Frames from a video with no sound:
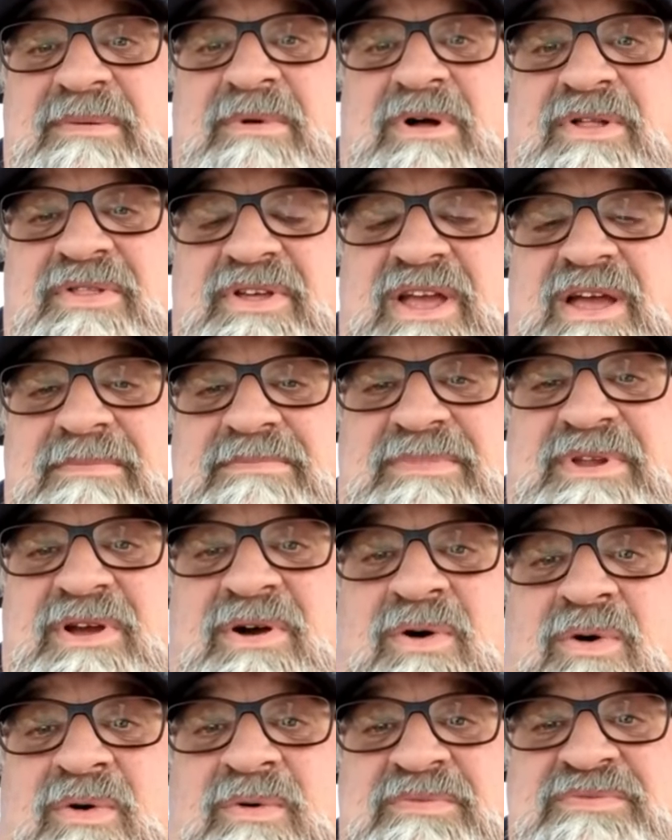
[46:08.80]
all the empty
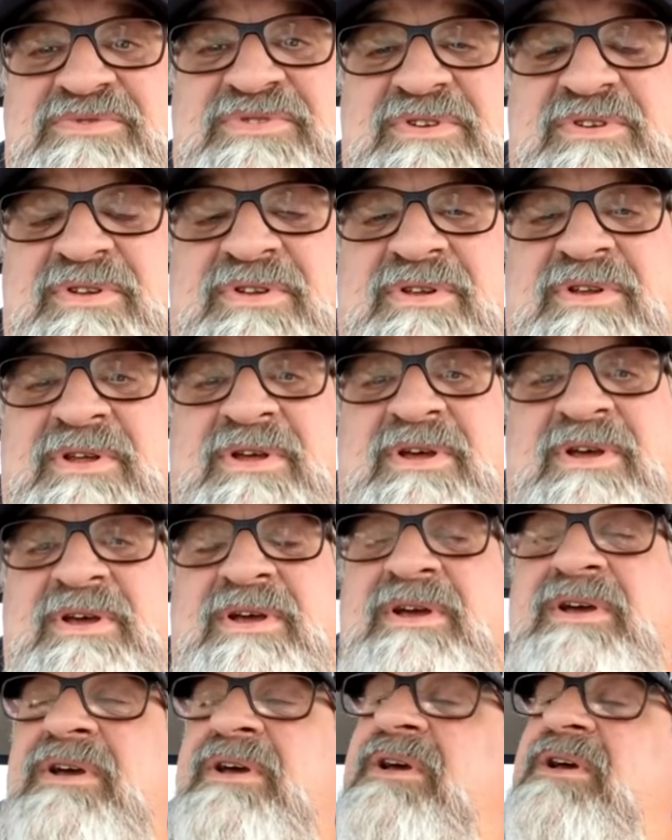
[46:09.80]
homes. And
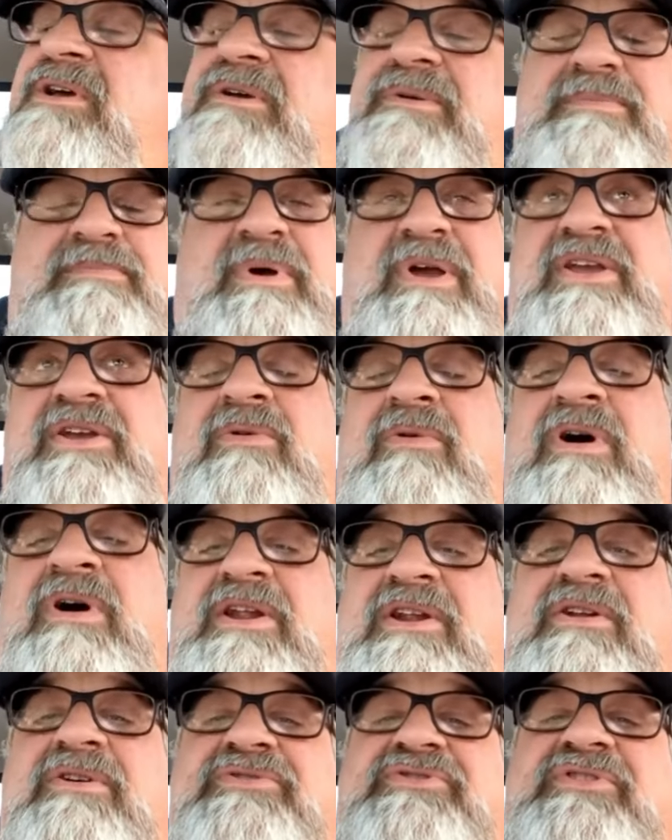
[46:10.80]
but you want
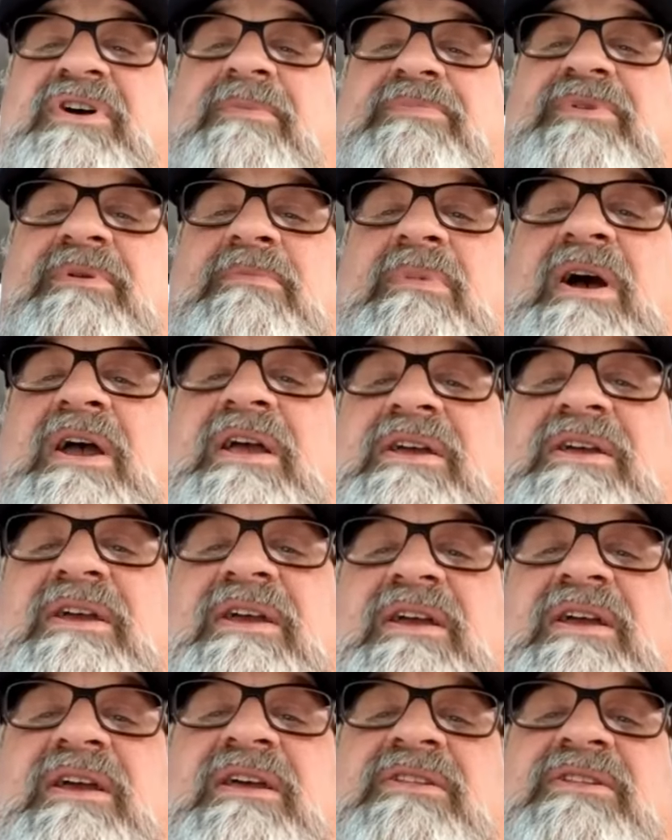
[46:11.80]
to know something, Mike?
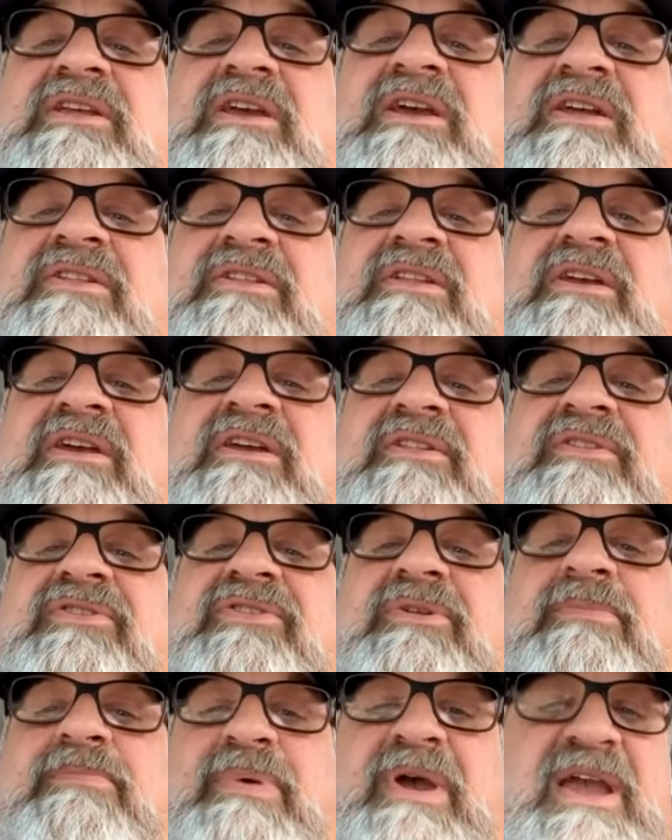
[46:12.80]
In
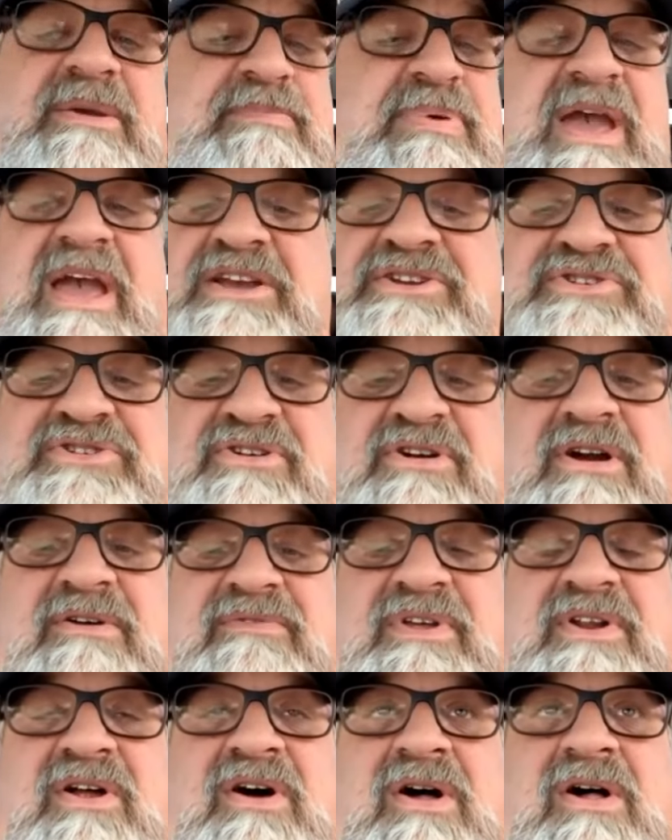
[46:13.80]
the big picture of
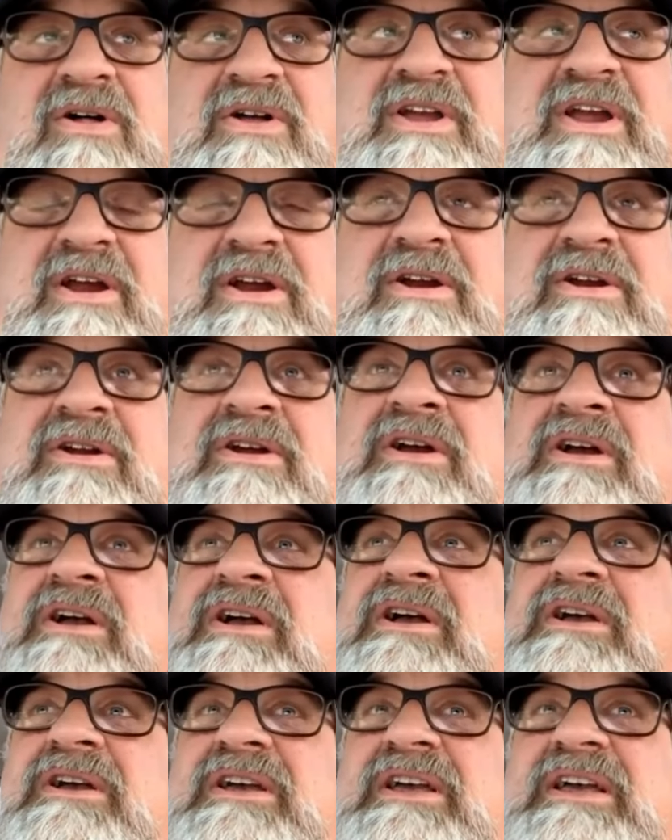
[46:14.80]
it all here
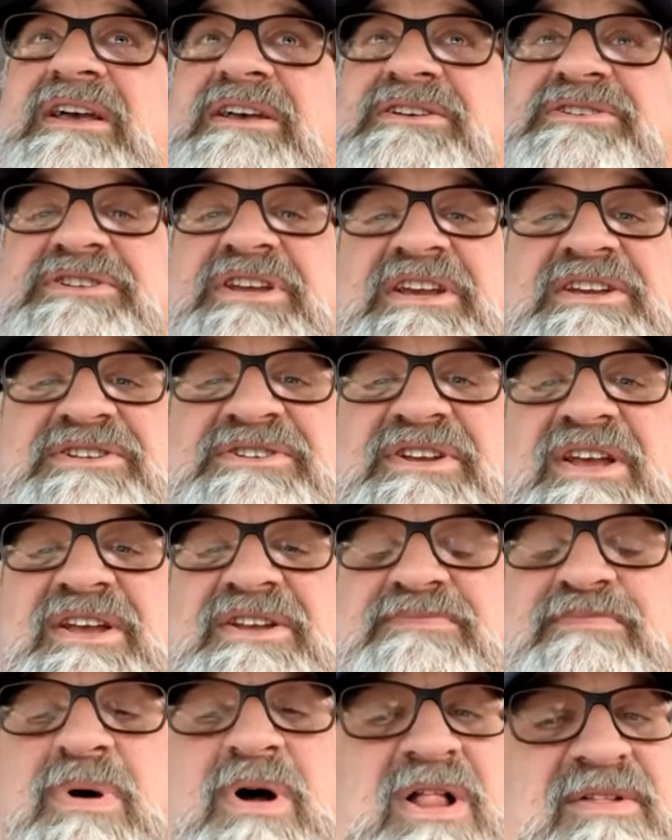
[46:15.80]
is he
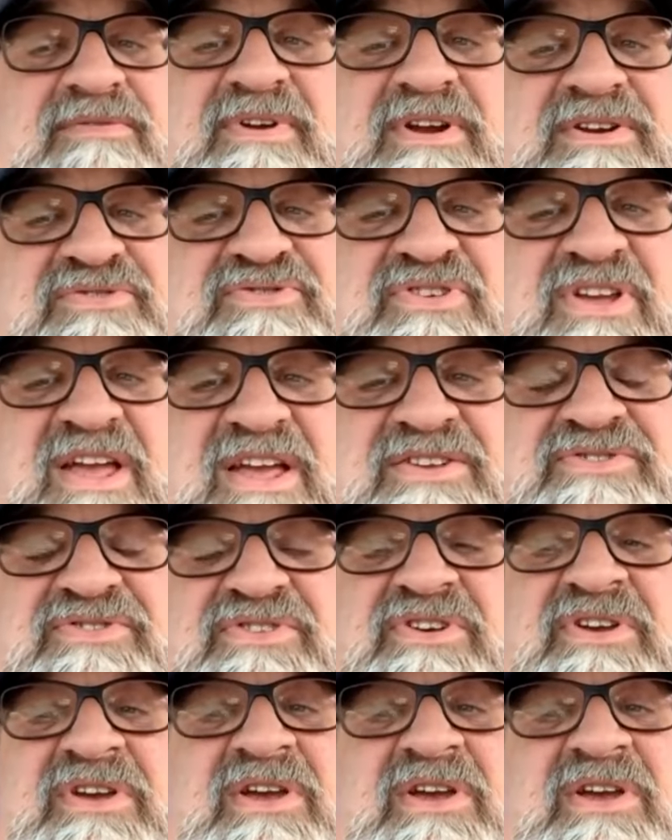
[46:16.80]
says, Poilievre says,